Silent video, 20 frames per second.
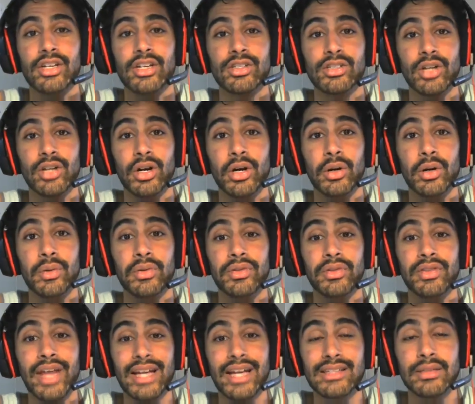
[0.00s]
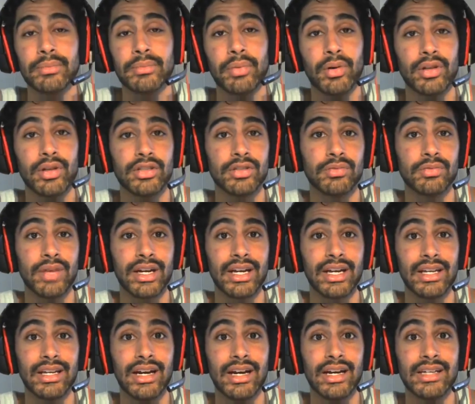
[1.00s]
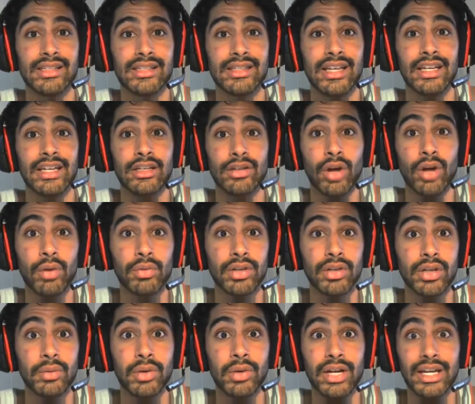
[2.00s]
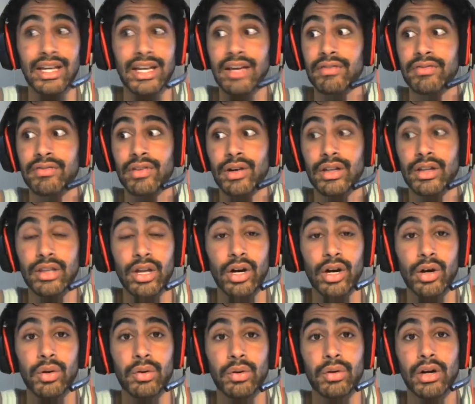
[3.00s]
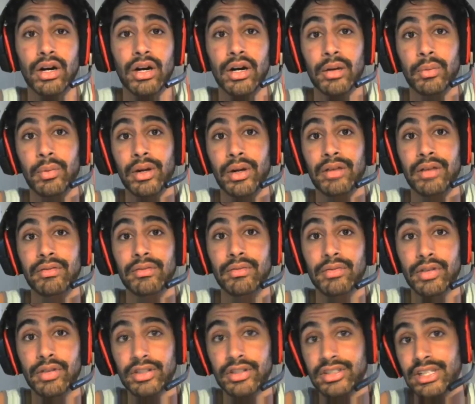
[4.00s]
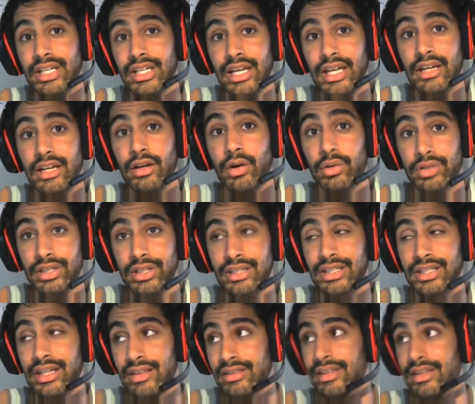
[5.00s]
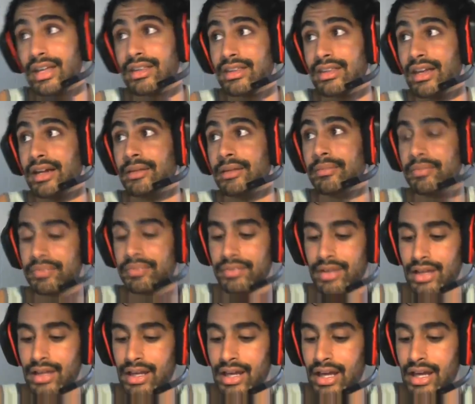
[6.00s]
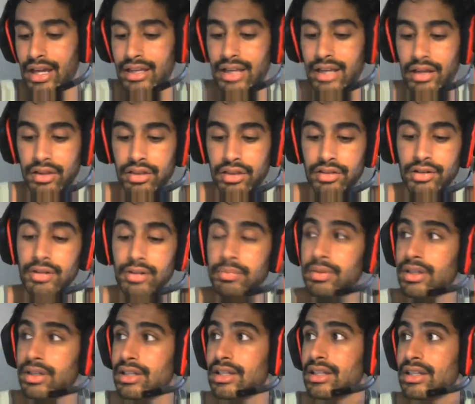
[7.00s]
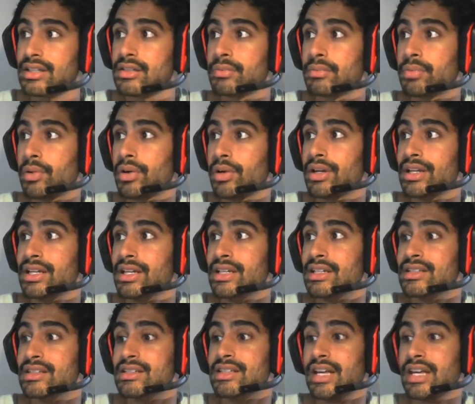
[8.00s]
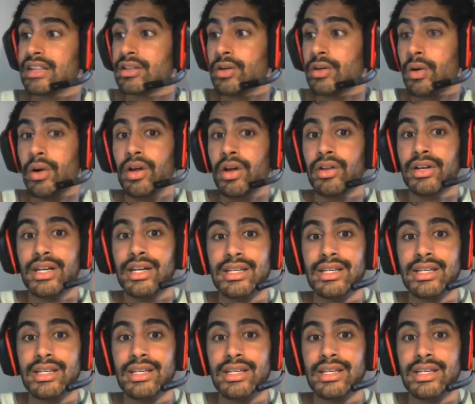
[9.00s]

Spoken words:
So that's important to recognize, that you don't really want to get very low when versing an unholy Death Knight. Now the third ability that's important is Death Coil.